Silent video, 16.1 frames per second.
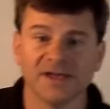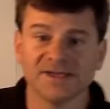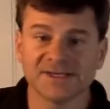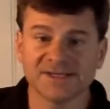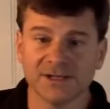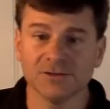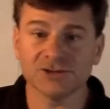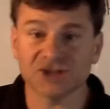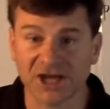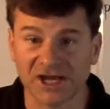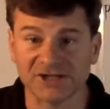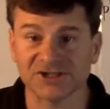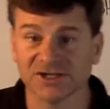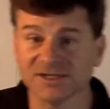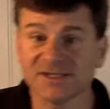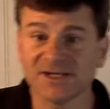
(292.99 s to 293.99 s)
Still
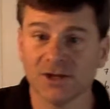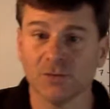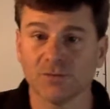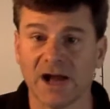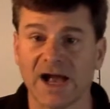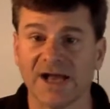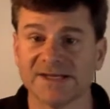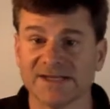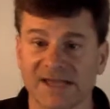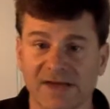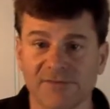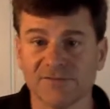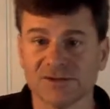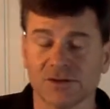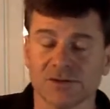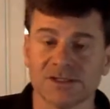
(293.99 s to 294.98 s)
changing, still rising
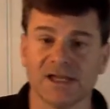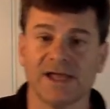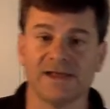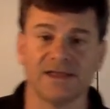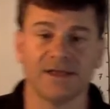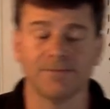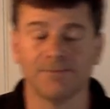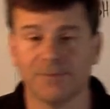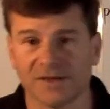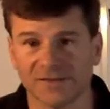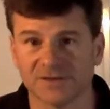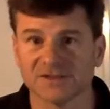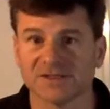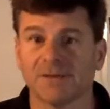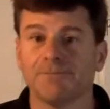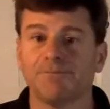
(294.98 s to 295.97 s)
ever so slightly, but
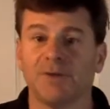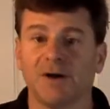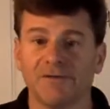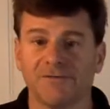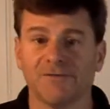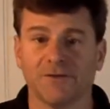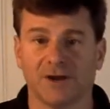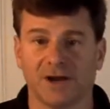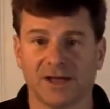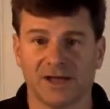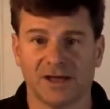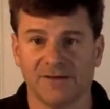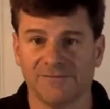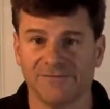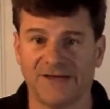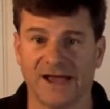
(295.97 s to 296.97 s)
there's a buffering
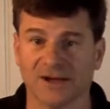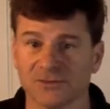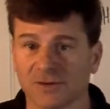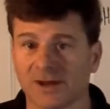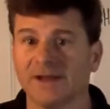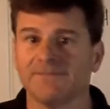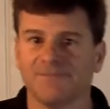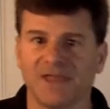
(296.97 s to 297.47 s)
effect, right?